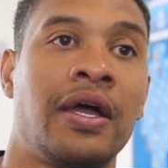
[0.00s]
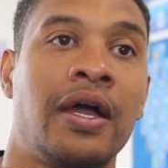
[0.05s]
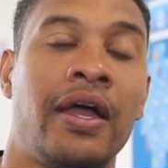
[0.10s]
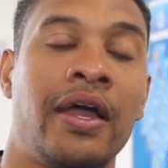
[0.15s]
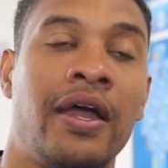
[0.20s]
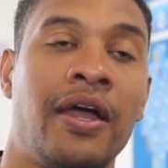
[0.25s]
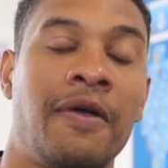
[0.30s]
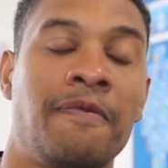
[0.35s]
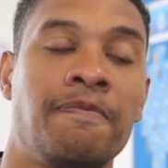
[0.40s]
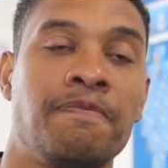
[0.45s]

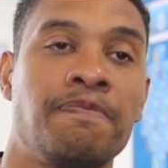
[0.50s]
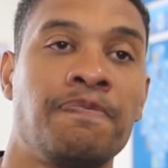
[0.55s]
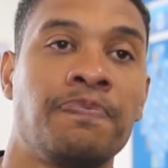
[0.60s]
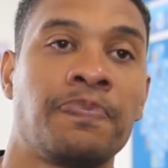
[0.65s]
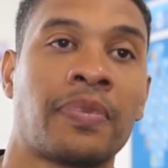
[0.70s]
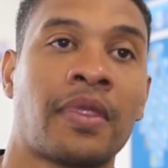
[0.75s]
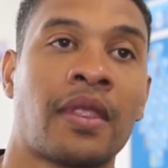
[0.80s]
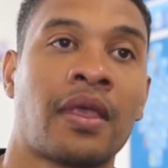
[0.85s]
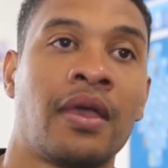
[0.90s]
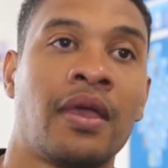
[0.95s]

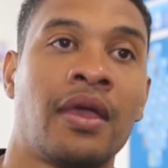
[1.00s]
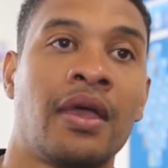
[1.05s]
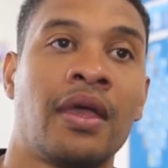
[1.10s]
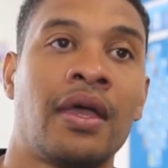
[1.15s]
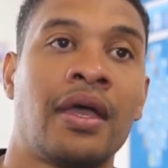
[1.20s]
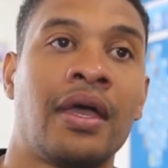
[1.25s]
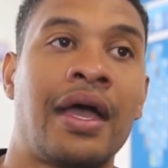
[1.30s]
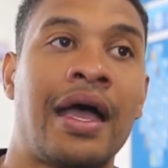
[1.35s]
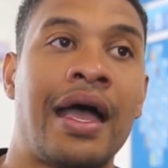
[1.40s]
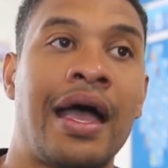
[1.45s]
Um,
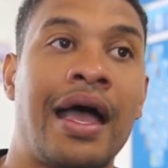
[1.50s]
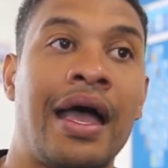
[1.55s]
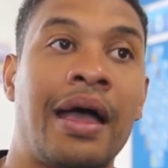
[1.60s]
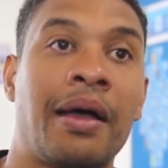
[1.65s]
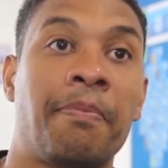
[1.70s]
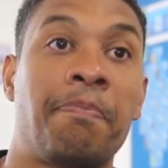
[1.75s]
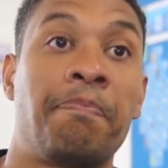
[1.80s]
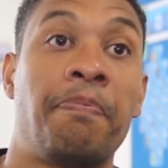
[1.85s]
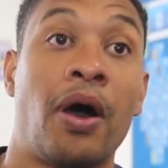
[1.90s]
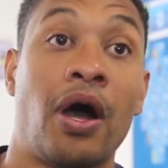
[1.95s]

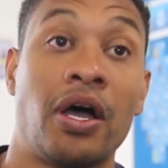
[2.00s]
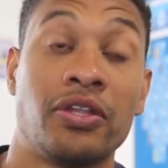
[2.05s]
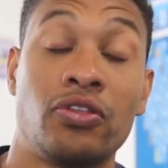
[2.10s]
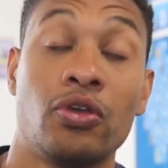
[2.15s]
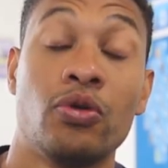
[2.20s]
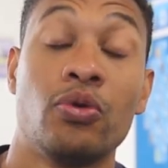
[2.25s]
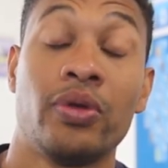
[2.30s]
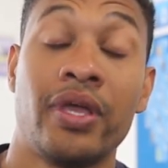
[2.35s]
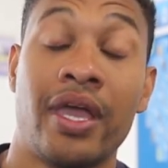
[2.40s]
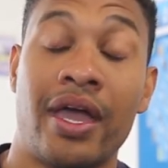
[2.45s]
but I
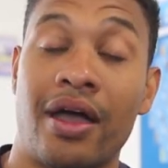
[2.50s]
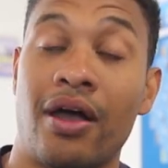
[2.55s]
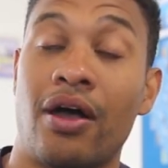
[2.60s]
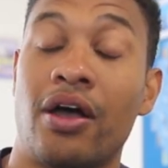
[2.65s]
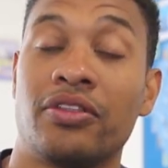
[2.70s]
do, yeah,